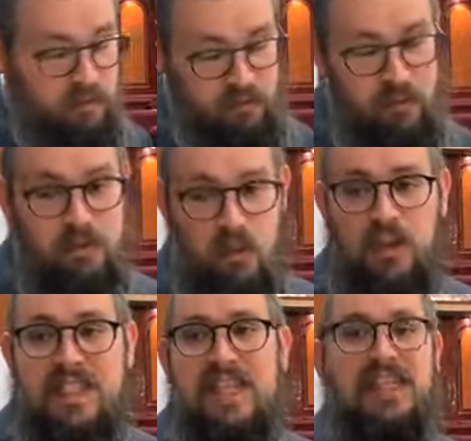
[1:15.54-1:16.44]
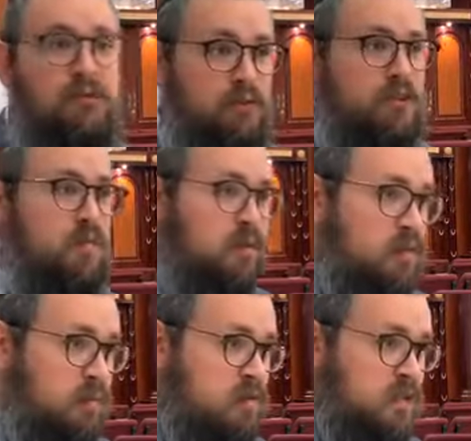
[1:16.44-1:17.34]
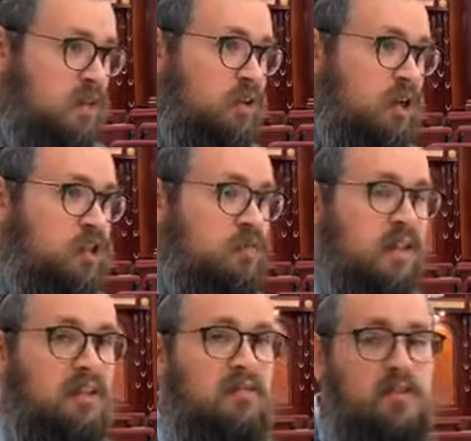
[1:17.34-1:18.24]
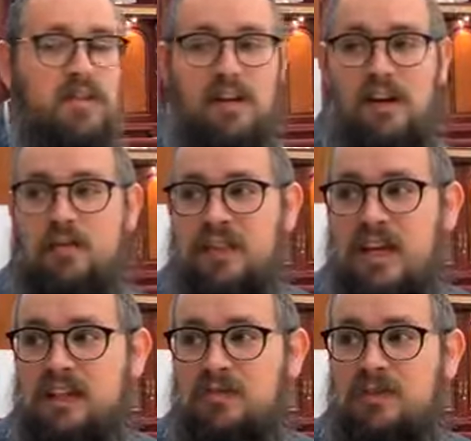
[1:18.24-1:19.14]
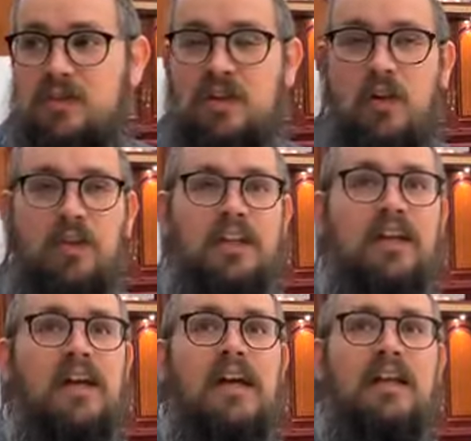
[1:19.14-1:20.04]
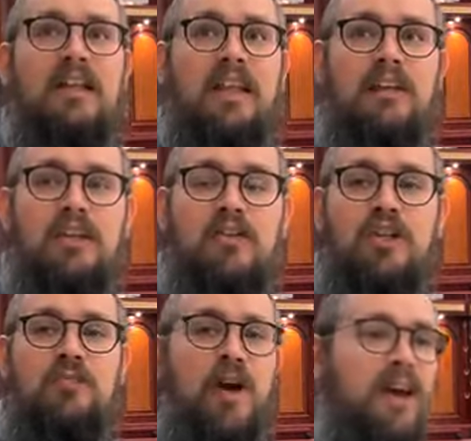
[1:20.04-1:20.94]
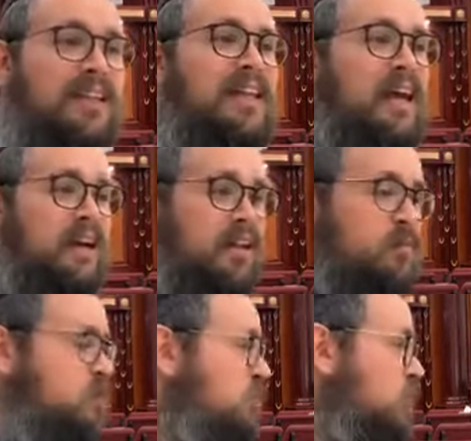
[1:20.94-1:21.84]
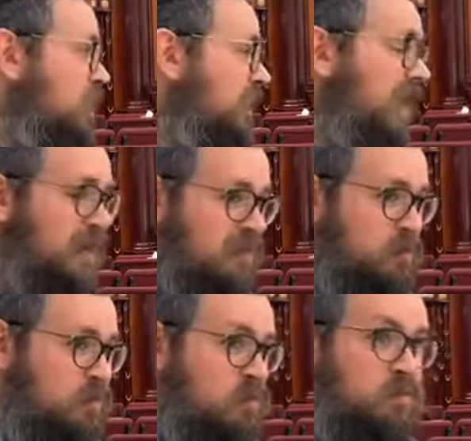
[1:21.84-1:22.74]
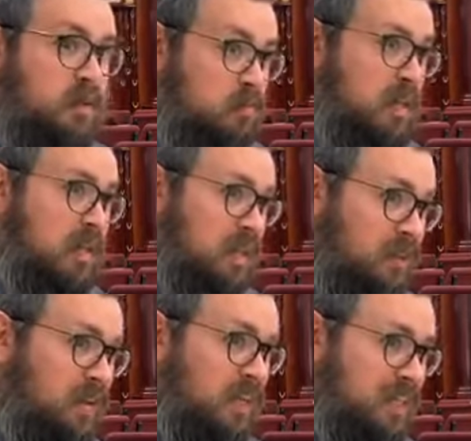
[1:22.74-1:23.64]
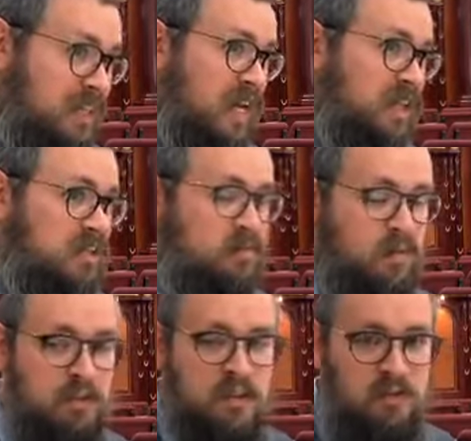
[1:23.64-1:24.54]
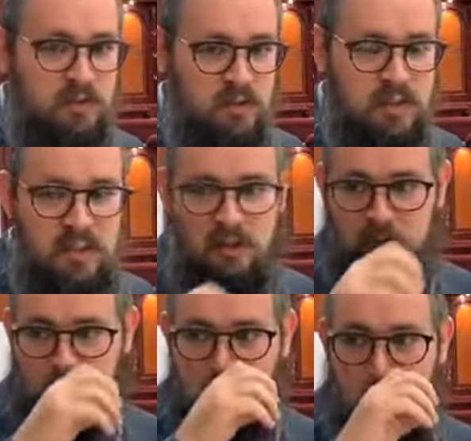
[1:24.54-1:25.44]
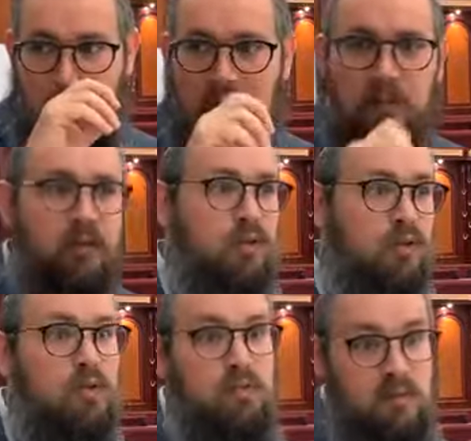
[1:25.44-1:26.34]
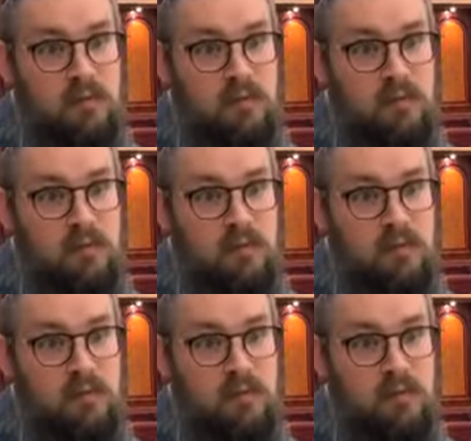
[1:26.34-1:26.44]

first of all, what's the difference between mitzvahs and Krashim that the Frierdiker Rebbe says mitzvahs are only, that the Krashim are al derech, the mitzvahs are only like the mitzvahs, but meaning that they're not exactly saying there's a difference. What's the difference? And number two,